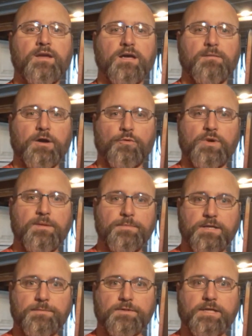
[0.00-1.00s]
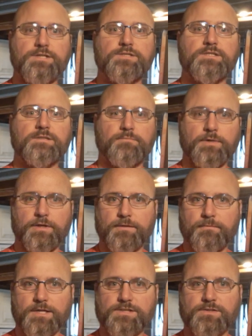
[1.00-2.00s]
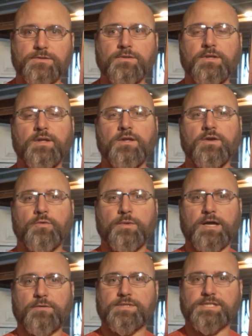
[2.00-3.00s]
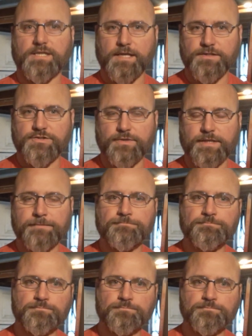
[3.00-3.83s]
about rep manipulation and building muscle without risking injury.